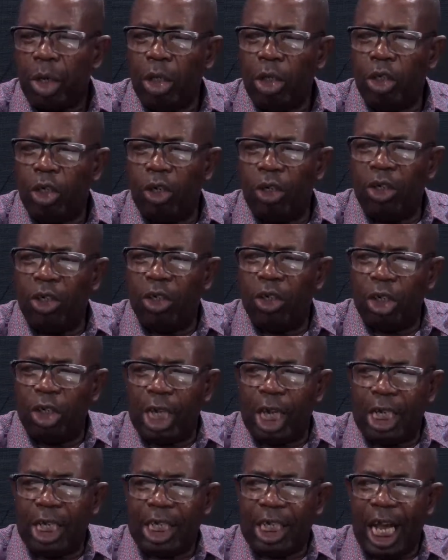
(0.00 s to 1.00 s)
So those
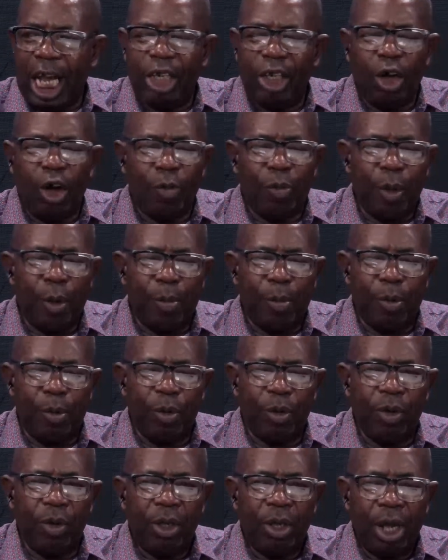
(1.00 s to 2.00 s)
are the kind of
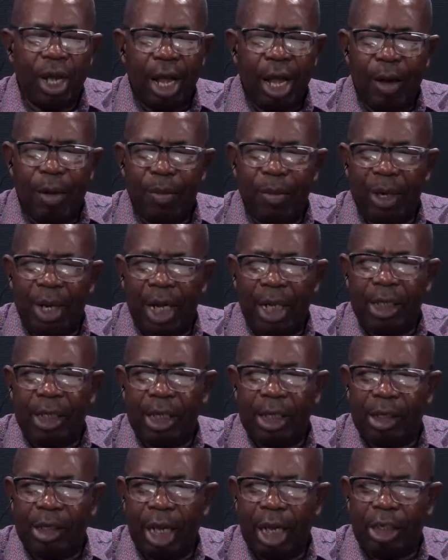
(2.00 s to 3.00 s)
people that
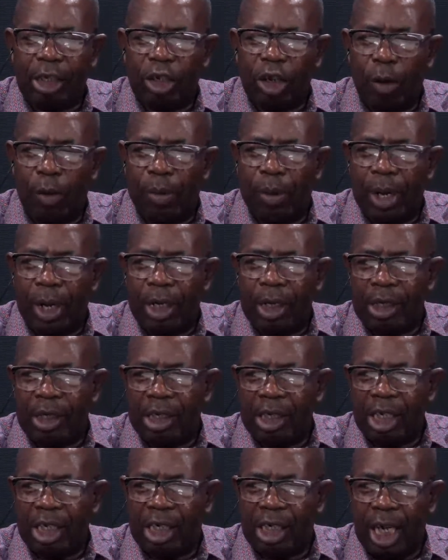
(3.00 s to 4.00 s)
takes up
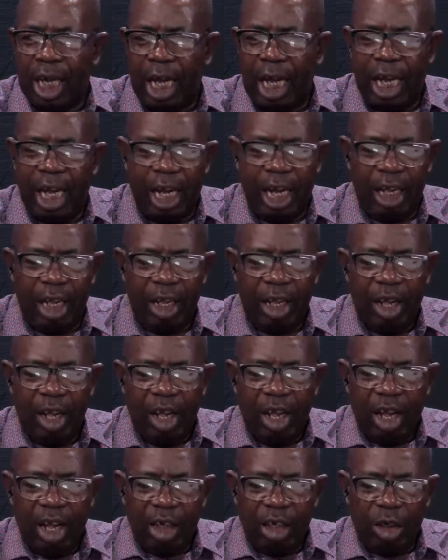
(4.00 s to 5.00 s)
this
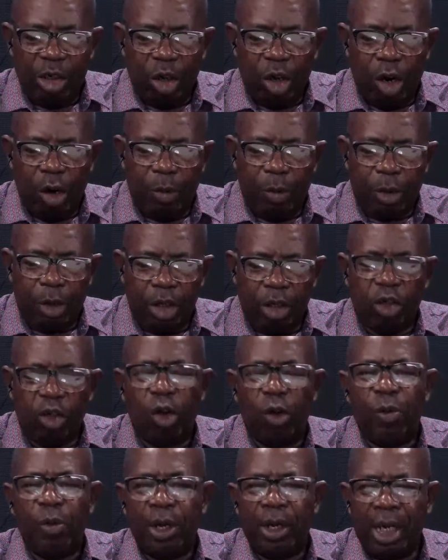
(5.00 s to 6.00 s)
job, because it
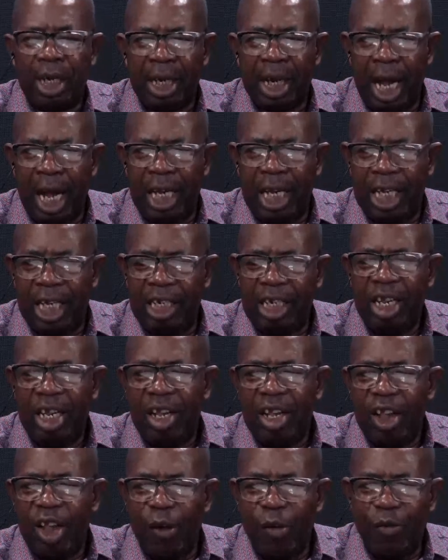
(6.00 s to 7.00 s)
will be lying,
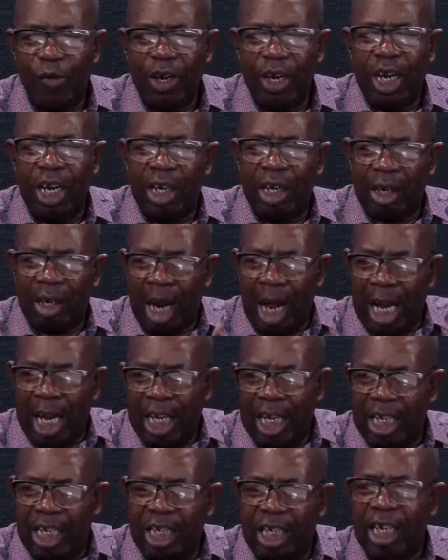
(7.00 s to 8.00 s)

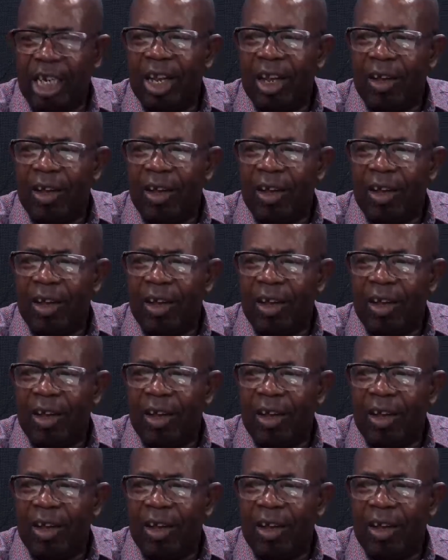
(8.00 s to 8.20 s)
even